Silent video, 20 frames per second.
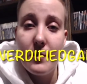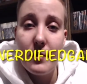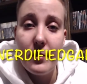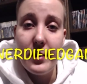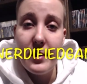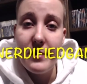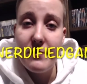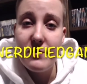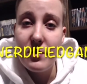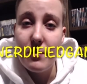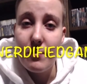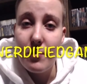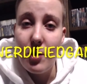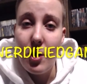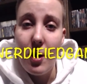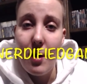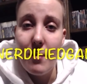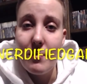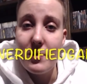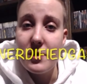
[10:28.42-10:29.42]
Leave some
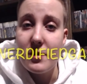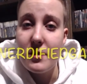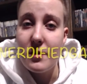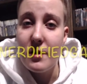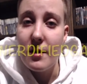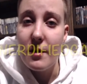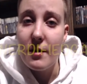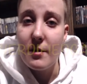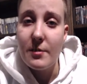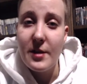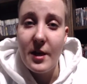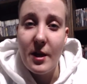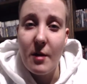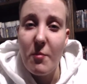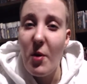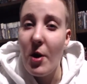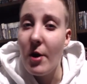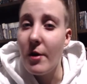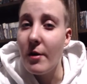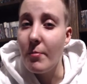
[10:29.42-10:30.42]
comments there, take
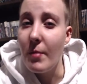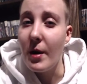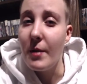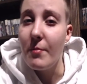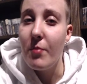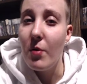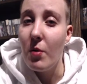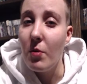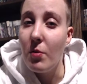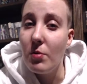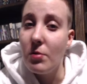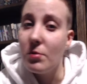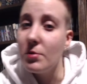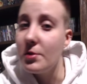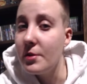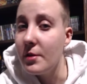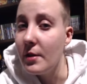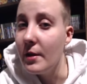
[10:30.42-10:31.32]
part in my polls,